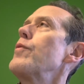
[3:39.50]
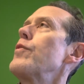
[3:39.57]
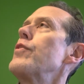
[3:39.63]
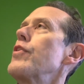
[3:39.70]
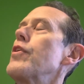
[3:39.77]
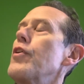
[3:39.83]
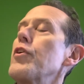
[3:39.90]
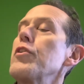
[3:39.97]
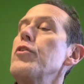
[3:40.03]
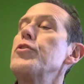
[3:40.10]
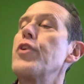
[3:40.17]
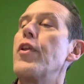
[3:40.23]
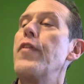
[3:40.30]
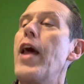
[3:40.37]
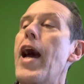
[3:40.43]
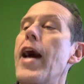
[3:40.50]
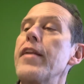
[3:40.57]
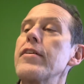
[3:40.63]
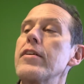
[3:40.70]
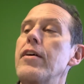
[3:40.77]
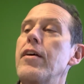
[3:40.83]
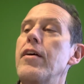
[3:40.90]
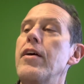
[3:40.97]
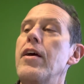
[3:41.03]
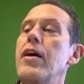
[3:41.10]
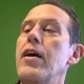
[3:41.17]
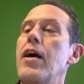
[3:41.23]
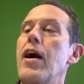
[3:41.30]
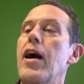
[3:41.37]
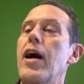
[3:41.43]
conclusion that
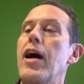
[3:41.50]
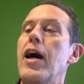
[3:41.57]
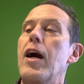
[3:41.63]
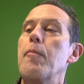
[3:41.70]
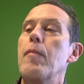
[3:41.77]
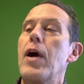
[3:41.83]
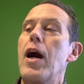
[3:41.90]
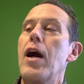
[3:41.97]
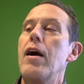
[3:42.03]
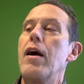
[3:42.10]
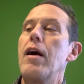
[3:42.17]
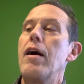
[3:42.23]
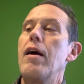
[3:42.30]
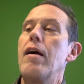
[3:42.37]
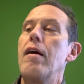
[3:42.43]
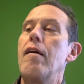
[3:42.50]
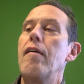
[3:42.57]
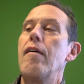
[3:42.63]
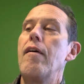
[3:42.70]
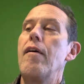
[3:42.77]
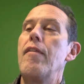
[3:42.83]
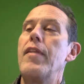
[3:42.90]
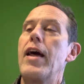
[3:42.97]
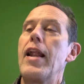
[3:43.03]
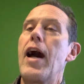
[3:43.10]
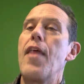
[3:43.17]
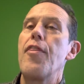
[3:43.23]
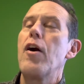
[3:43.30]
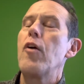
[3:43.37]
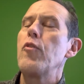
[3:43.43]
I
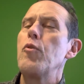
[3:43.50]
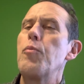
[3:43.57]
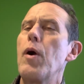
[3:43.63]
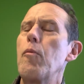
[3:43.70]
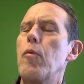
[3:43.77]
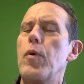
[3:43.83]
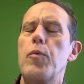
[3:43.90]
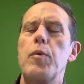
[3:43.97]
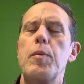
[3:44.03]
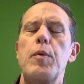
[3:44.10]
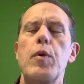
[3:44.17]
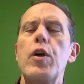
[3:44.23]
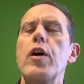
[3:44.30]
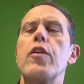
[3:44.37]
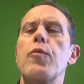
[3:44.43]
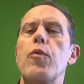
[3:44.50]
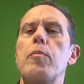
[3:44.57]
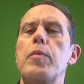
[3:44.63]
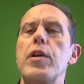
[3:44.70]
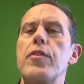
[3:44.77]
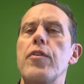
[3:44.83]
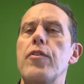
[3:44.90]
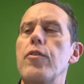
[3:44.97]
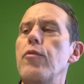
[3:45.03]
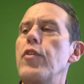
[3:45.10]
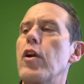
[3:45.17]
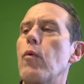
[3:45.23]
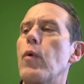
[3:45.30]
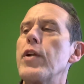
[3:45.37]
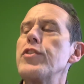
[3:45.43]
thought would be to do the
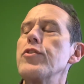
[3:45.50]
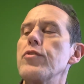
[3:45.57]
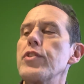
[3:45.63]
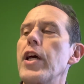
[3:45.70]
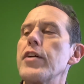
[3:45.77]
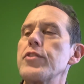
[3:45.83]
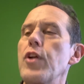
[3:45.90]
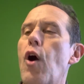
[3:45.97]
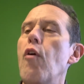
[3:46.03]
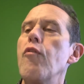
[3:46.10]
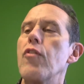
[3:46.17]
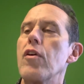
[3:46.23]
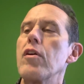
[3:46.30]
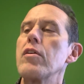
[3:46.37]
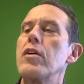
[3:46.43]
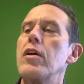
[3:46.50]
original test over,